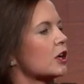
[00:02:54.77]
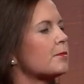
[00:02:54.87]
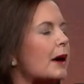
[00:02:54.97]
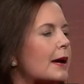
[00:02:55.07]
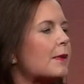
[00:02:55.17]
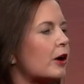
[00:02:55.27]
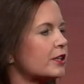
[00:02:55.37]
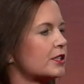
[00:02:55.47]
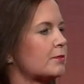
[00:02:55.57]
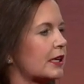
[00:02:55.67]
on a
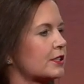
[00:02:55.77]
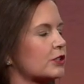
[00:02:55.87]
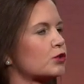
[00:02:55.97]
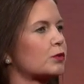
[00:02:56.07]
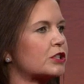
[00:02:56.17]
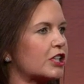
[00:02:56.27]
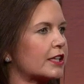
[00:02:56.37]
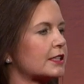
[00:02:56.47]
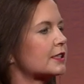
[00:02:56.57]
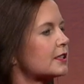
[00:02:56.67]
bipartisan basis,
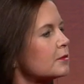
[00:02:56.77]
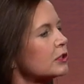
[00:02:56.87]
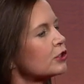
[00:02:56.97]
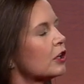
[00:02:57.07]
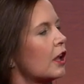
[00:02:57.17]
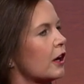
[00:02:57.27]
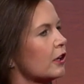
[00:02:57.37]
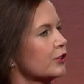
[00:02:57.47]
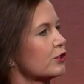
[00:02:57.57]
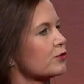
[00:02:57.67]
rejected similar
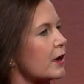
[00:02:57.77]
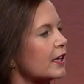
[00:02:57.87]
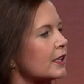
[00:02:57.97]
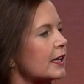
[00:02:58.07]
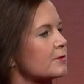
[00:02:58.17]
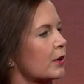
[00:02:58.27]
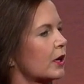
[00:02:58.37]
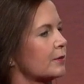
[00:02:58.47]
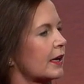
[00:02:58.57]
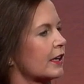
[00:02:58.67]
calls to regulate
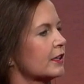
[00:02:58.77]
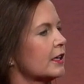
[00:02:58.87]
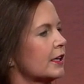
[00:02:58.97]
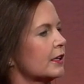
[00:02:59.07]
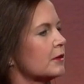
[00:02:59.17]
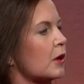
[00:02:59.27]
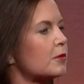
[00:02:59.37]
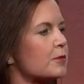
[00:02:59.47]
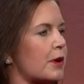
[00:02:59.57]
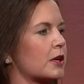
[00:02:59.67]
broadband,
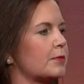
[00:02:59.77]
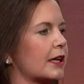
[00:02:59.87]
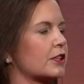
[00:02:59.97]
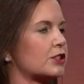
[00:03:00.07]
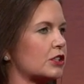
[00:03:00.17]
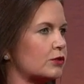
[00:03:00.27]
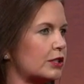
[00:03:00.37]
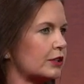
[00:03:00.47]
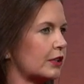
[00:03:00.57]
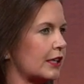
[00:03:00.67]
mobile broadband as a
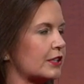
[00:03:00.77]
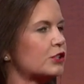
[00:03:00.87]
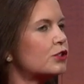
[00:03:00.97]
utility in